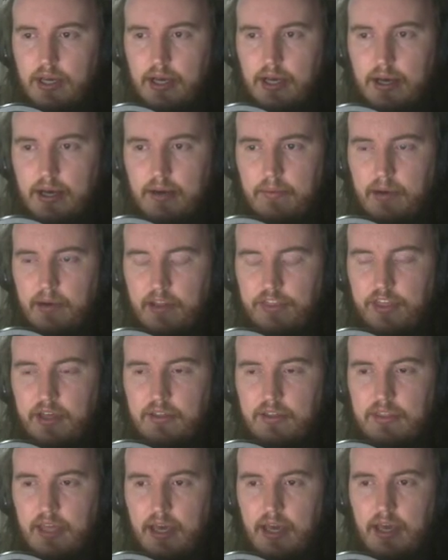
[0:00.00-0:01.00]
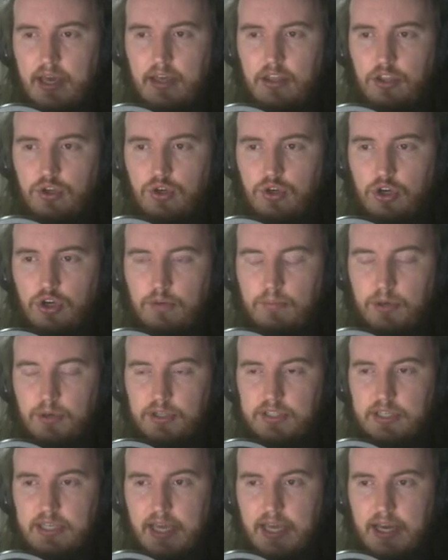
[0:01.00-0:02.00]
I think you could
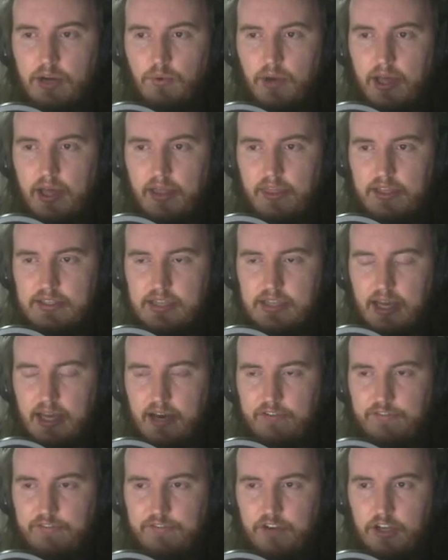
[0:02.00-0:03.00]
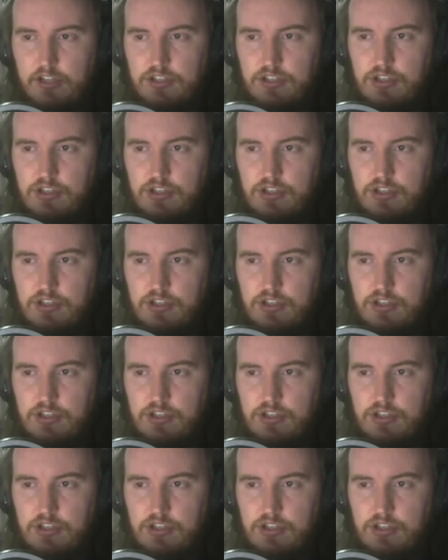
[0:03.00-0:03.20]
build a deck where there's enough